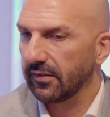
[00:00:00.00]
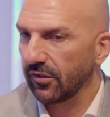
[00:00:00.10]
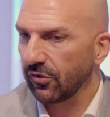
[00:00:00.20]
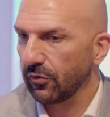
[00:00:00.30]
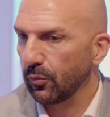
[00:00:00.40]

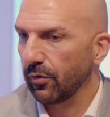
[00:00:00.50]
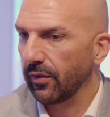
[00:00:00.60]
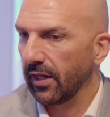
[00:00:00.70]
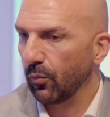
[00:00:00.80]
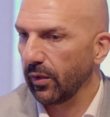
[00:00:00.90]
addition to all
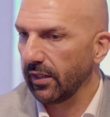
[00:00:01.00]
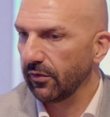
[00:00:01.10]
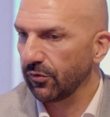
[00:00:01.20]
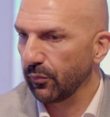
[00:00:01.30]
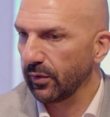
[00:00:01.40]
that,
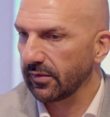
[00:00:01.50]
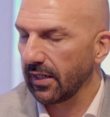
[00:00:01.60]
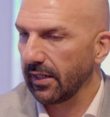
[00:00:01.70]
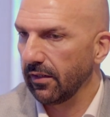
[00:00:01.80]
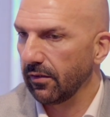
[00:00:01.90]
we do
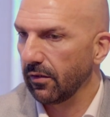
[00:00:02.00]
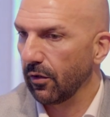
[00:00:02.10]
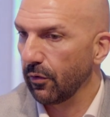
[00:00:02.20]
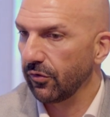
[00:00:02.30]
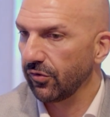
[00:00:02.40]
retain
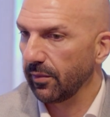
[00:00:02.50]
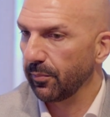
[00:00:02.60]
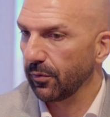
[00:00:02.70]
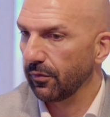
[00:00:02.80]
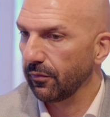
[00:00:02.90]

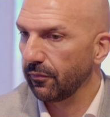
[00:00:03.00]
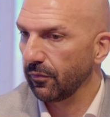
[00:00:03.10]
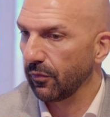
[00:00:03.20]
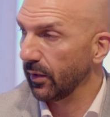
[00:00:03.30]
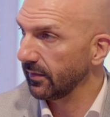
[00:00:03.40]
ownership
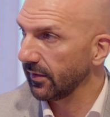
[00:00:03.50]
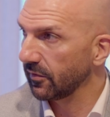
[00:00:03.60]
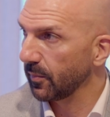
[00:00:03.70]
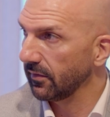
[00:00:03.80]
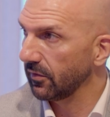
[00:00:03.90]
of the
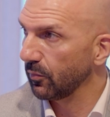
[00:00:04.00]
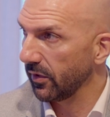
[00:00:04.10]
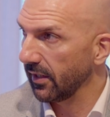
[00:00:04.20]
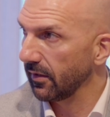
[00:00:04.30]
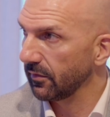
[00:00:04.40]
retail spaces
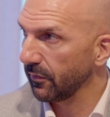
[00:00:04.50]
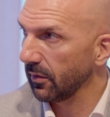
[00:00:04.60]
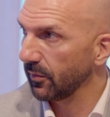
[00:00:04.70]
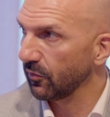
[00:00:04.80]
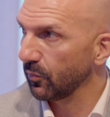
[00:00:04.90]
within our developments